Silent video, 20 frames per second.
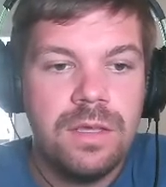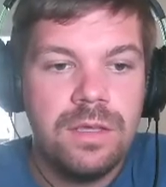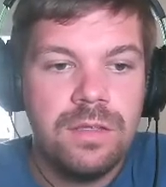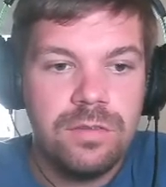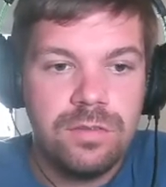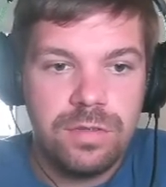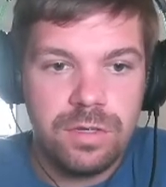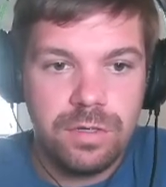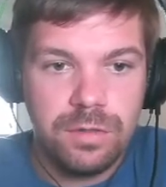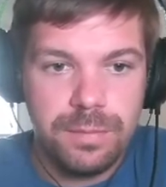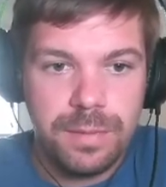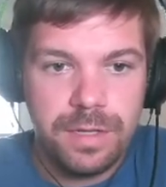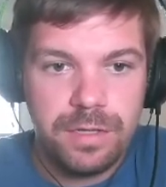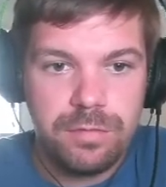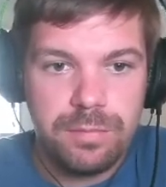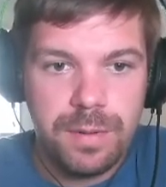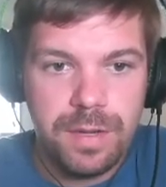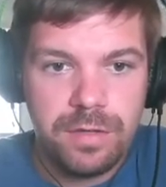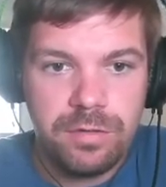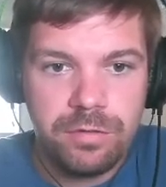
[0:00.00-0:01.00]

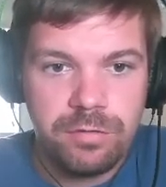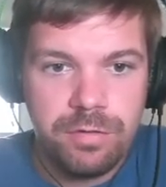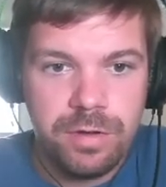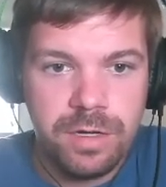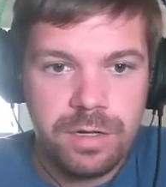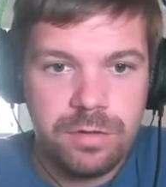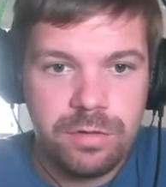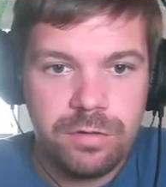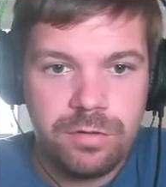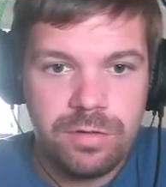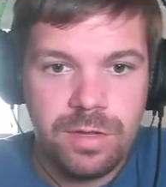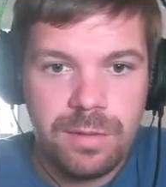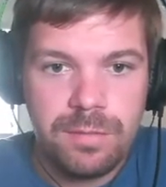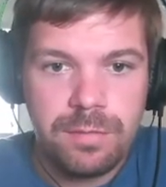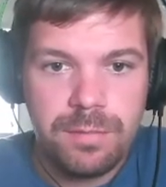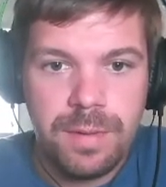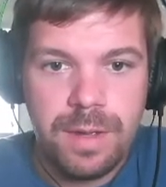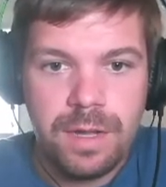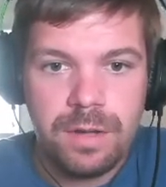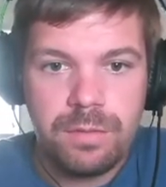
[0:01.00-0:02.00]
Skill-based passing reticle
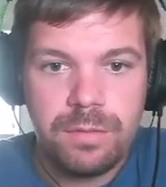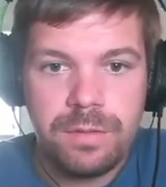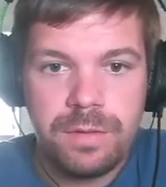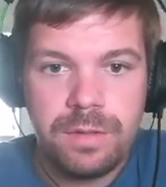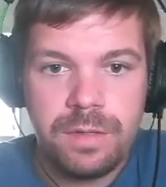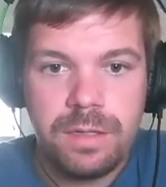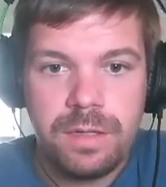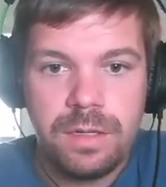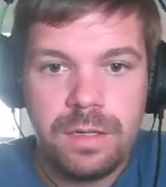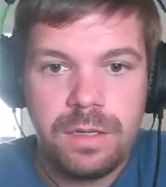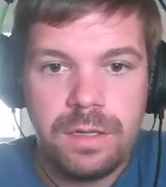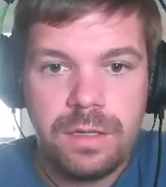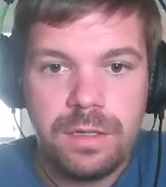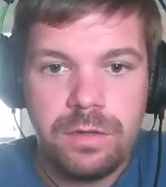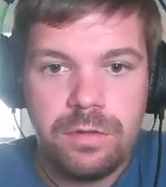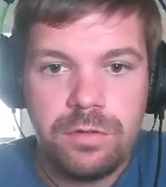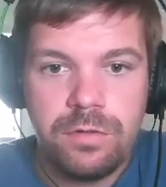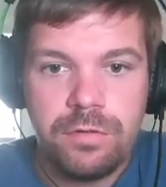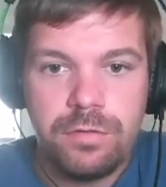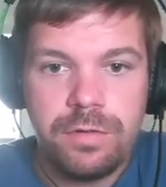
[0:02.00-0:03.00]
snaps back when the
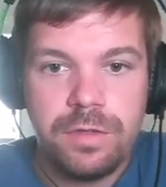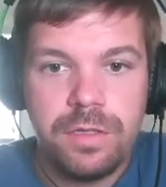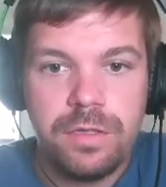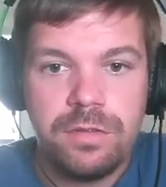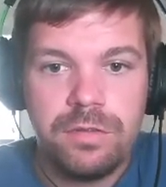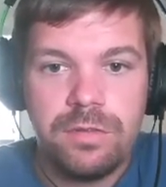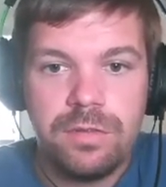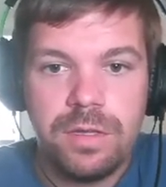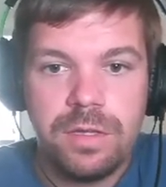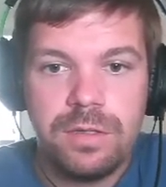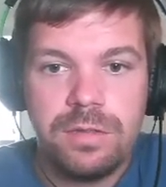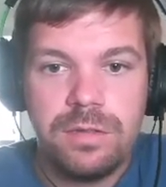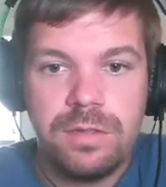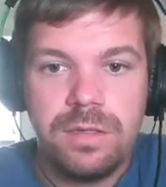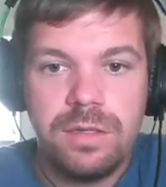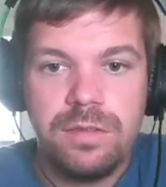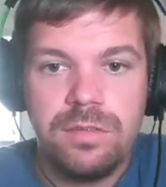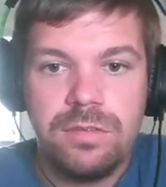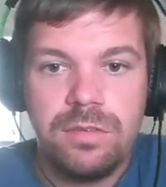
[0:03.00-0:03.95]
user releases LT,